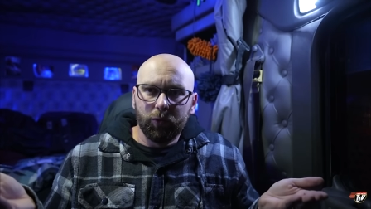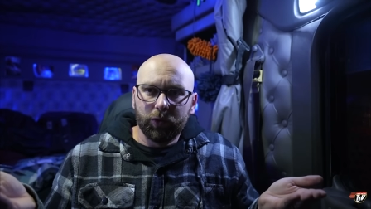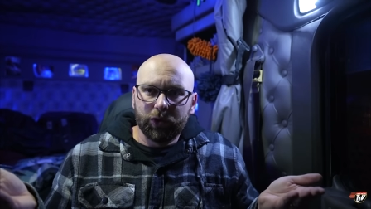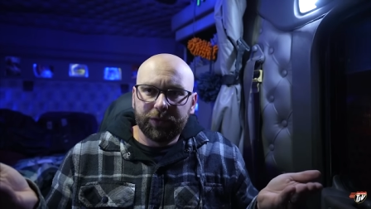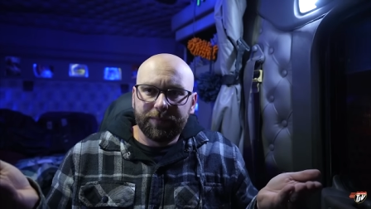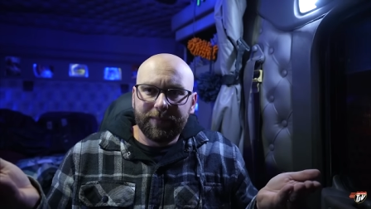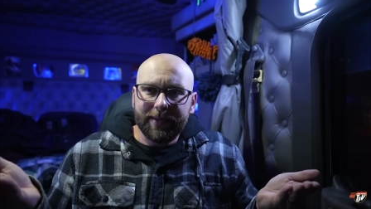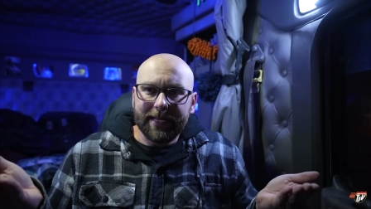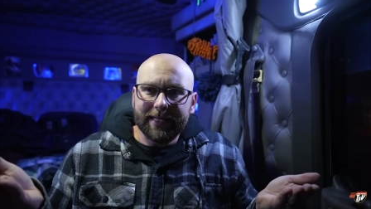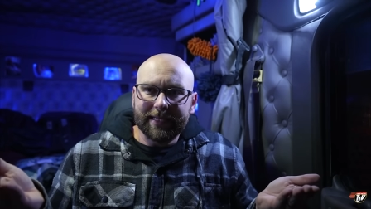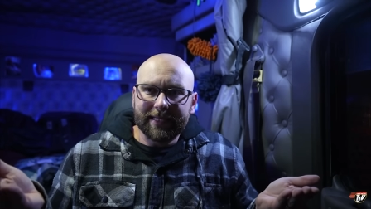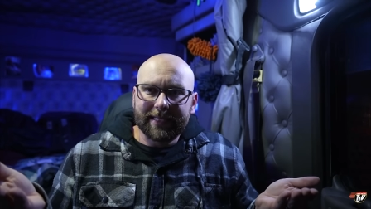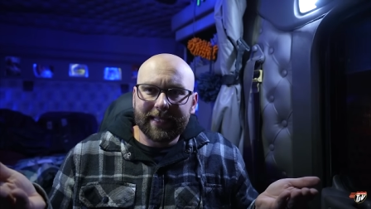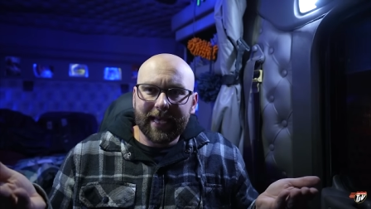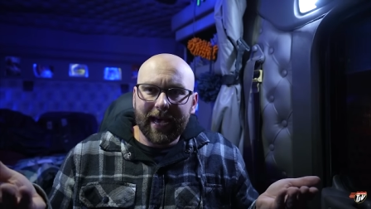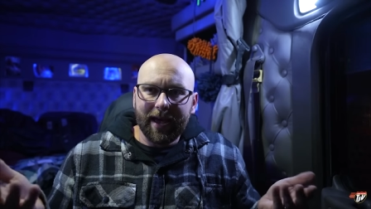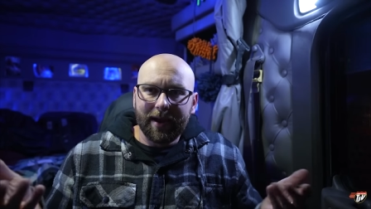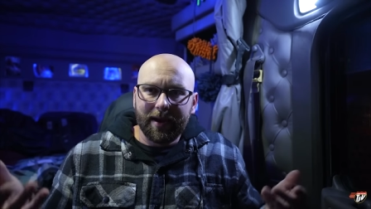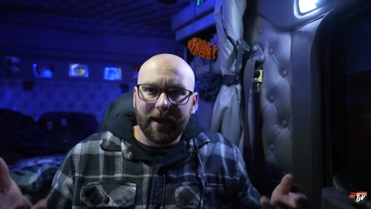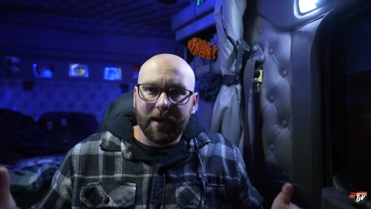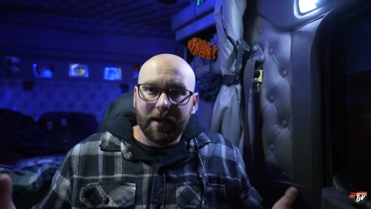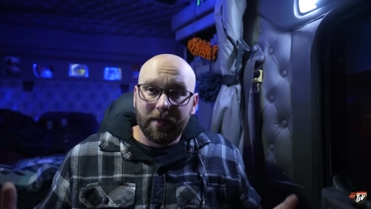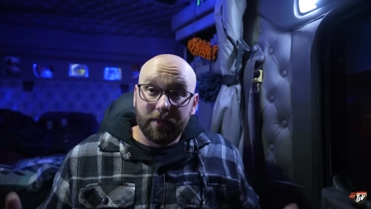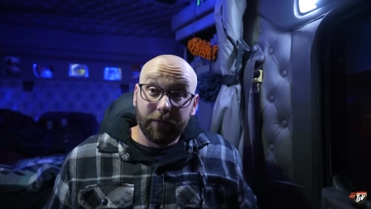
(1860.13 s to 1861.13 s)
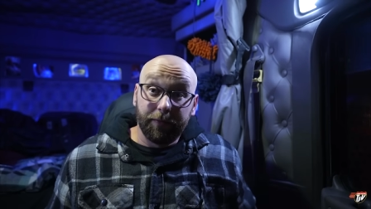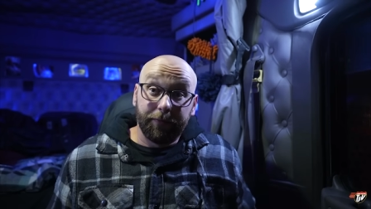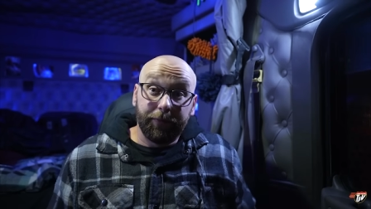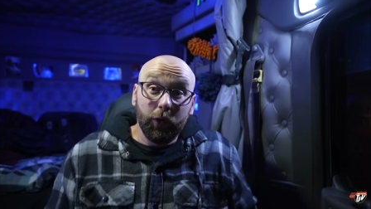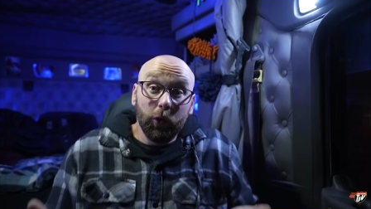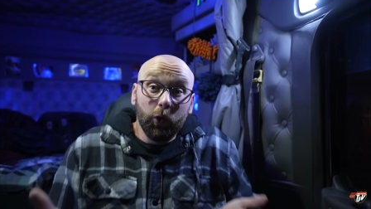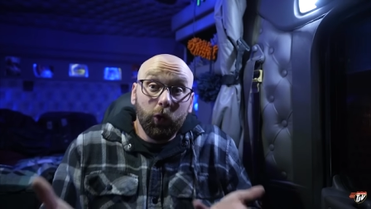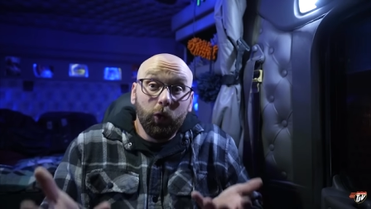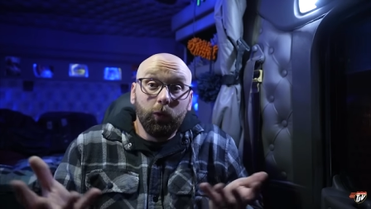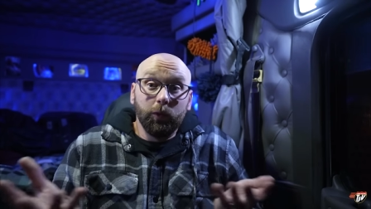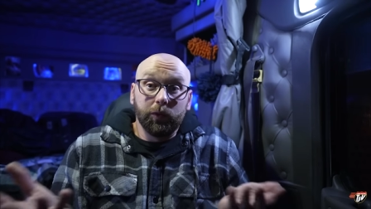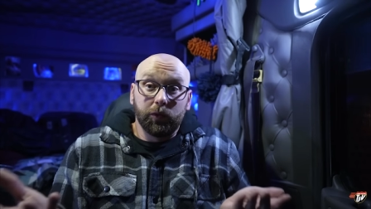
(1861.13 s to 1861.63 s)
which means that the
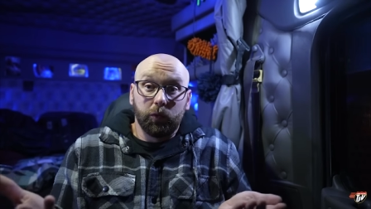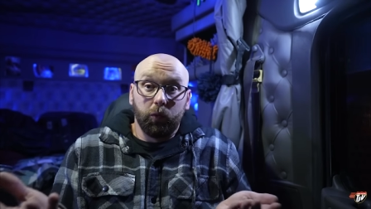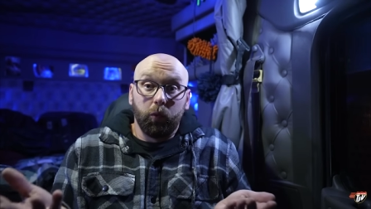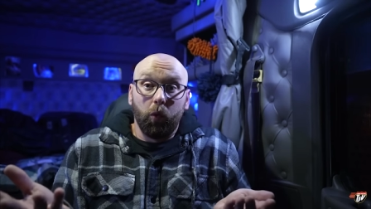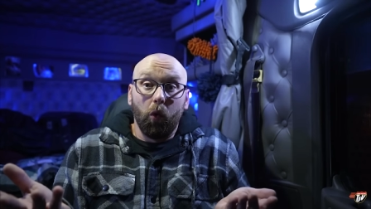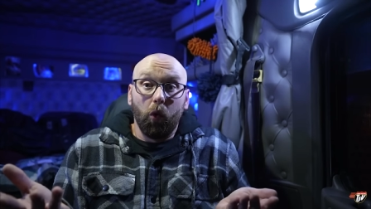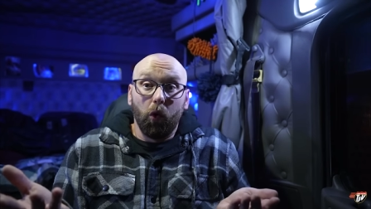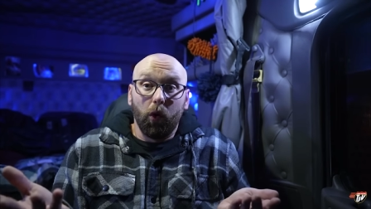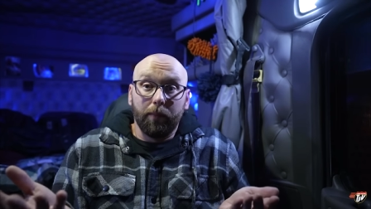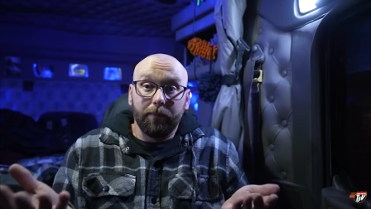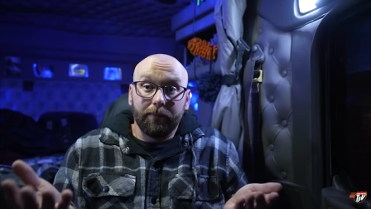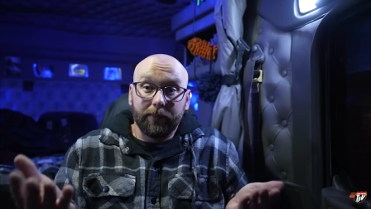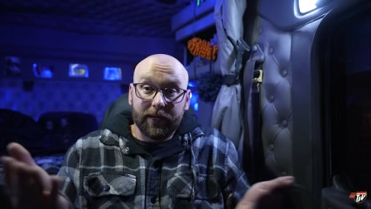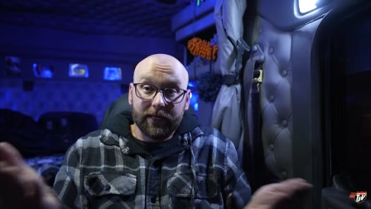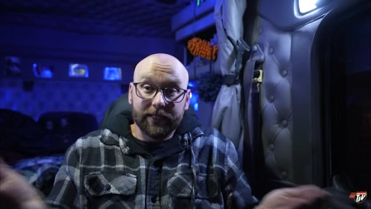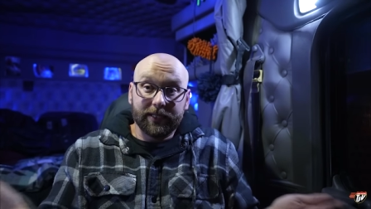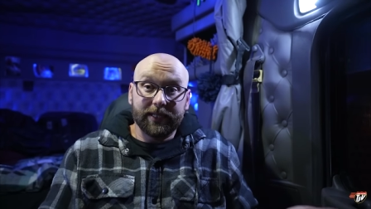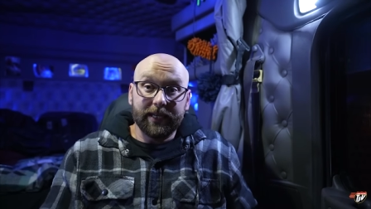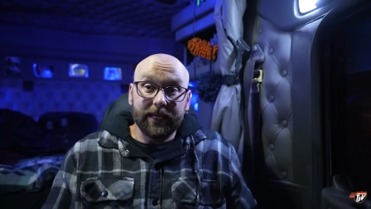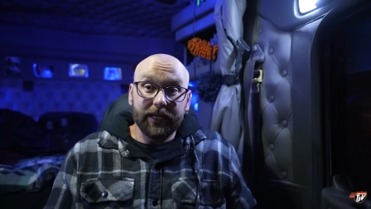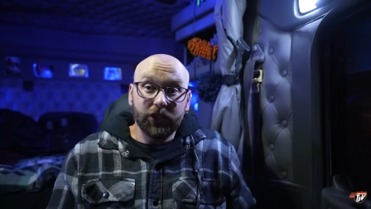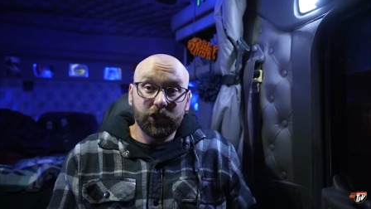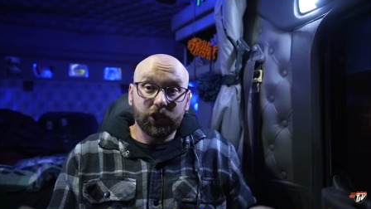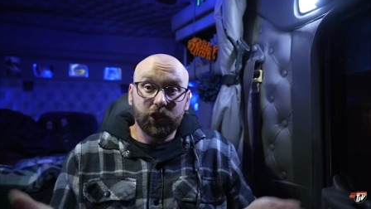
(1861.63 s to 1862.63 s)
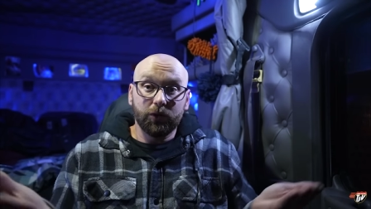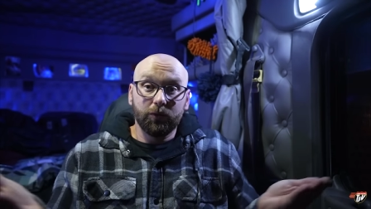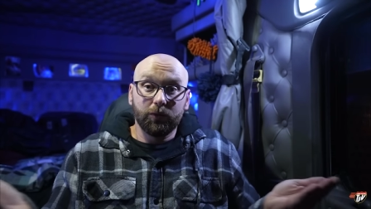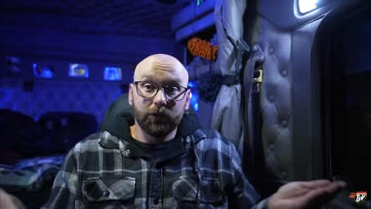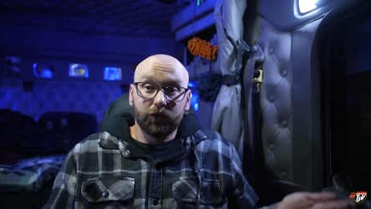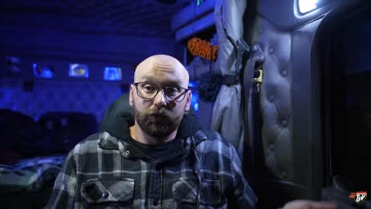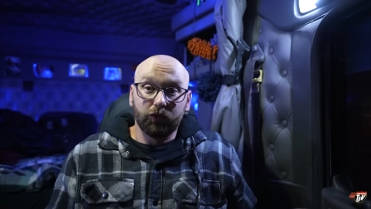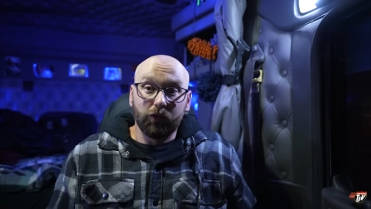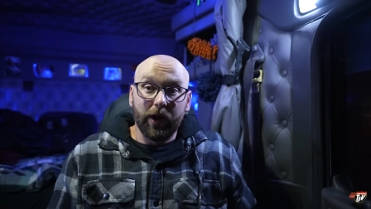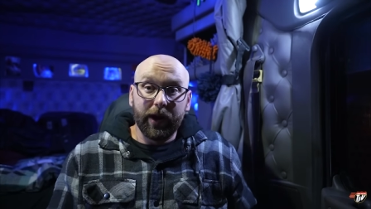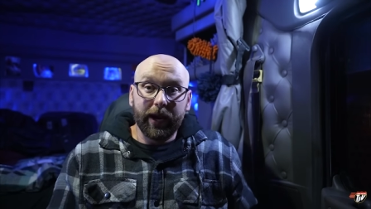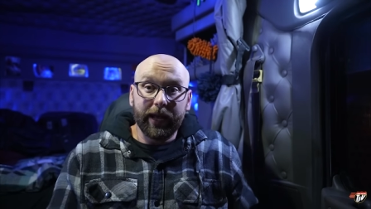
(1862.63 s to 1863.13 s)
fuel was warm because the engine
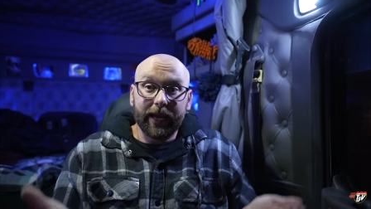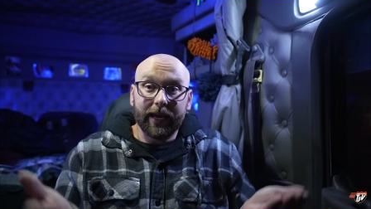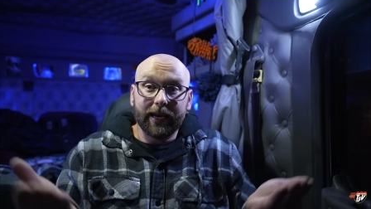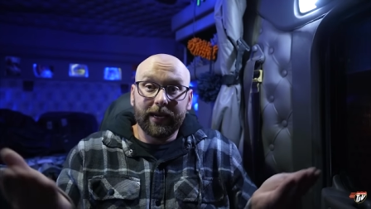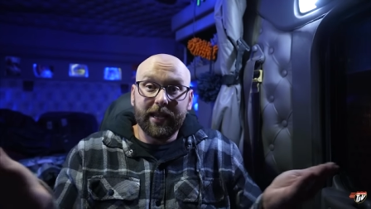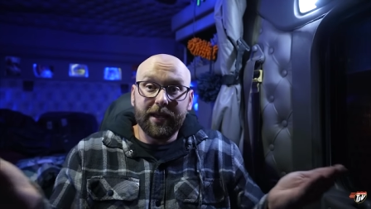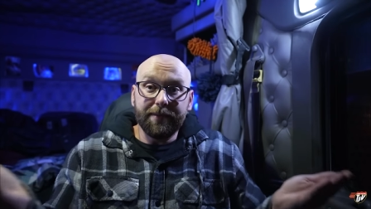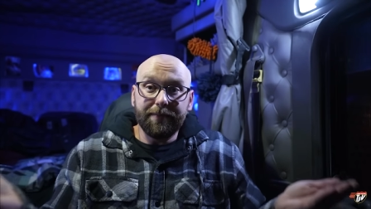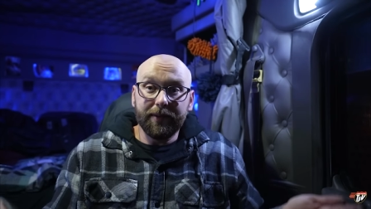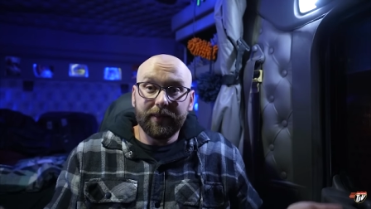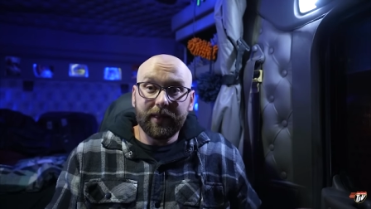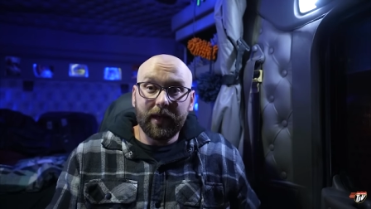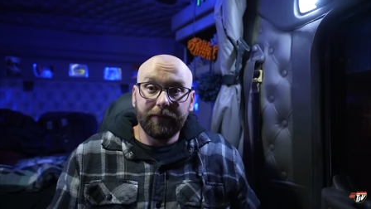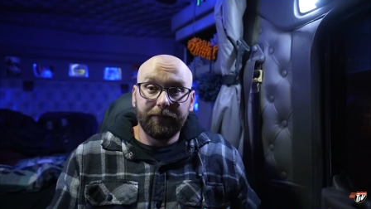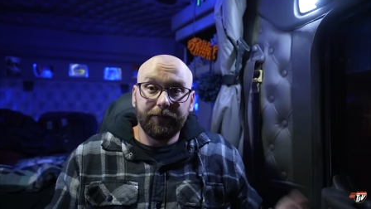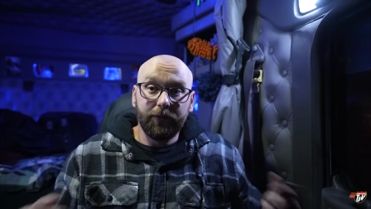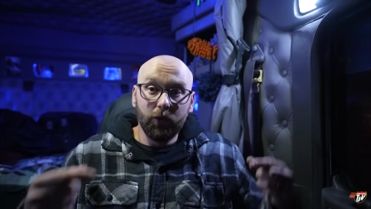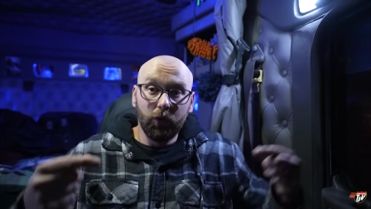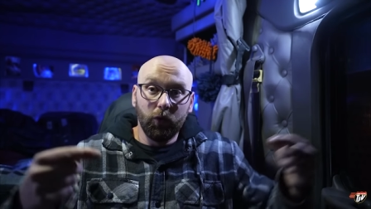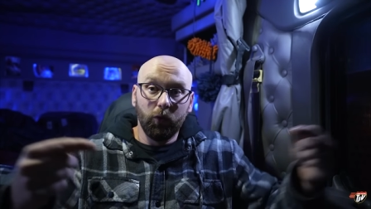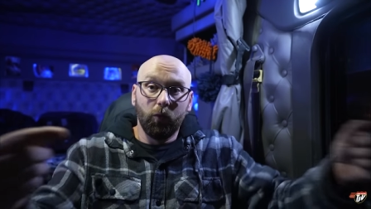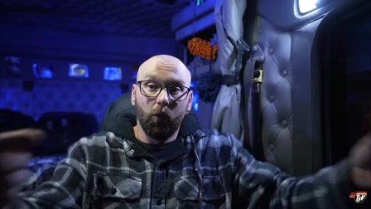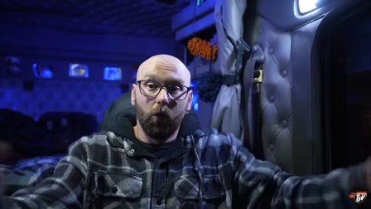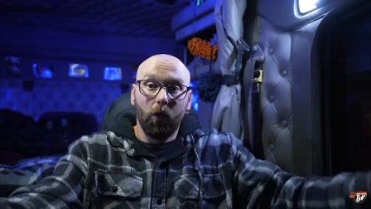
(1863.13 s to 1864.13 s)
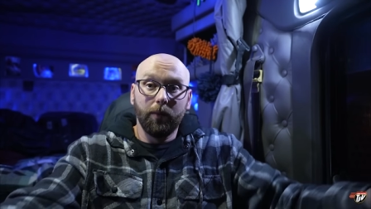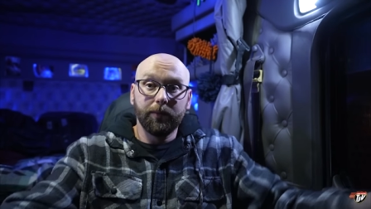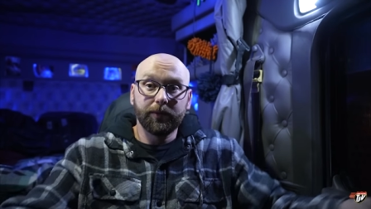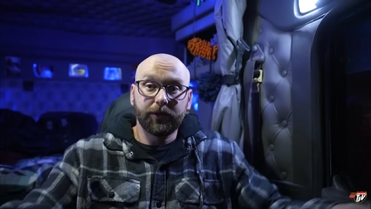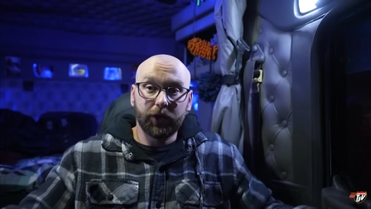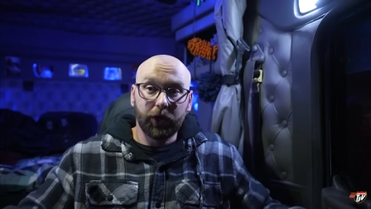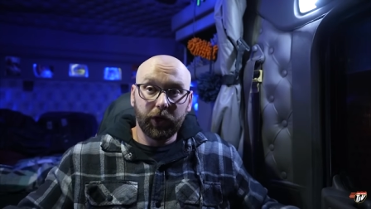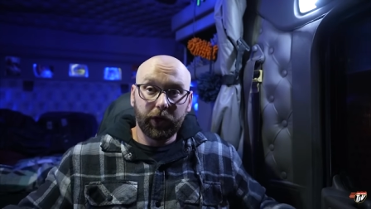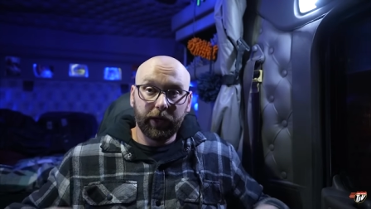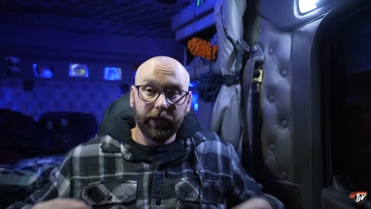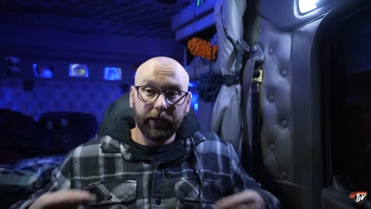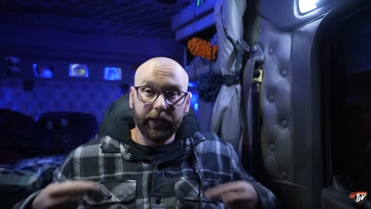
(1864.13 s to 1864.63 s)
was running and keeping that fuel warm,
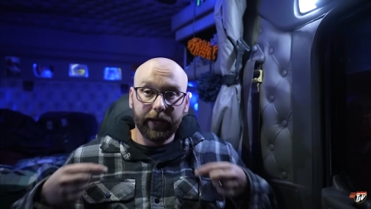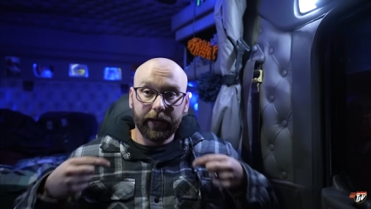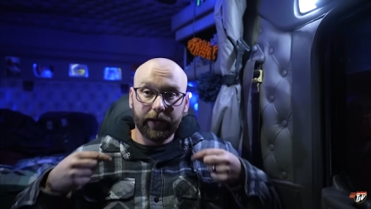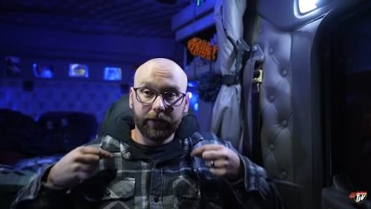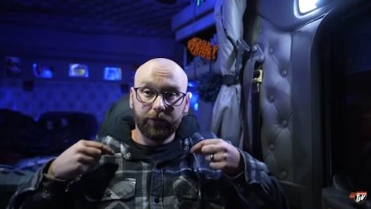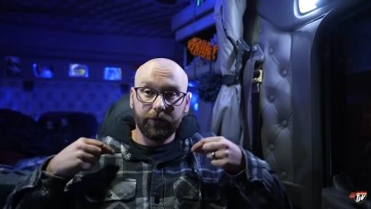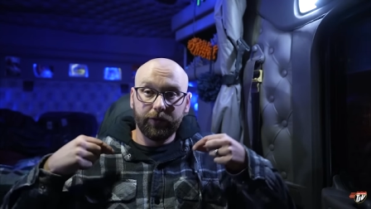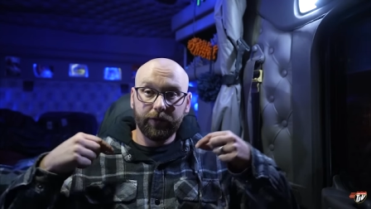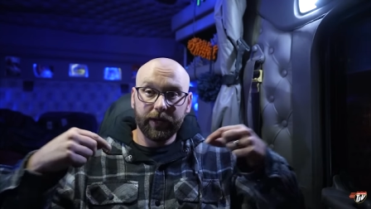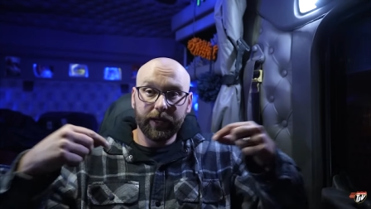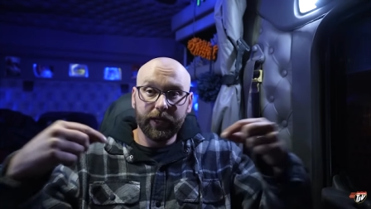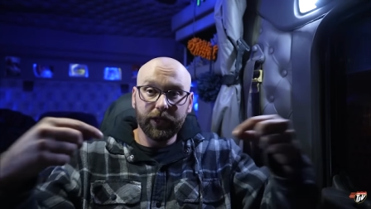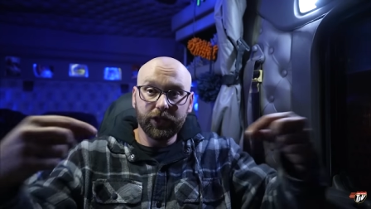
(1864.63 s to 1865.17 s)
circulating through the